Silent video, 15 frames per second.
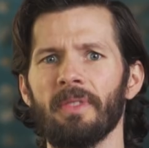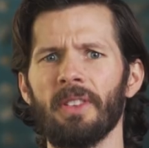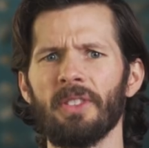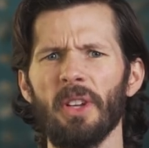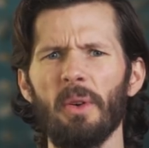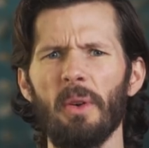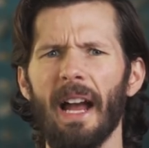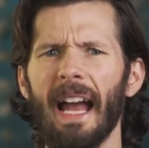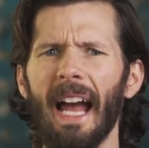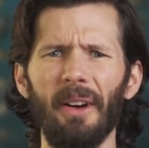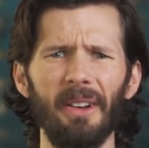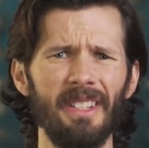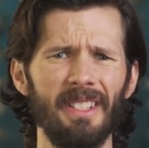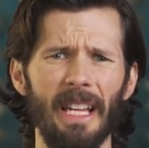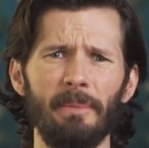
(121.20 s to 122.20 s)
So how
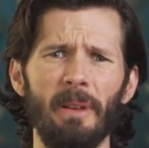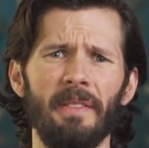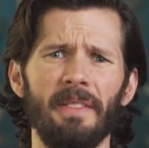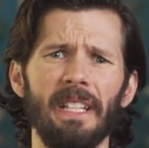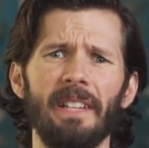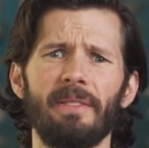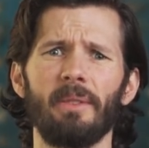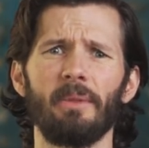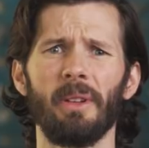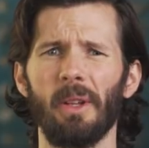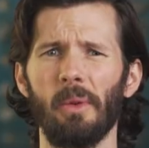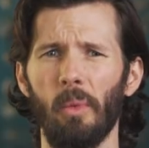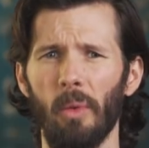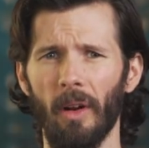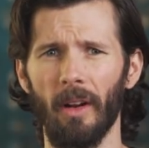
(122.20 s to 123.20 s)
does MFD even
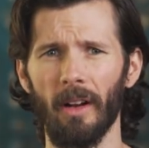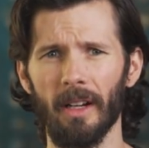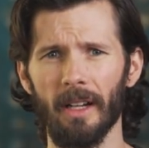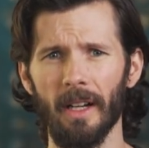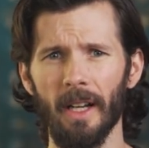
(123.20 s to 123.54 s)
really work?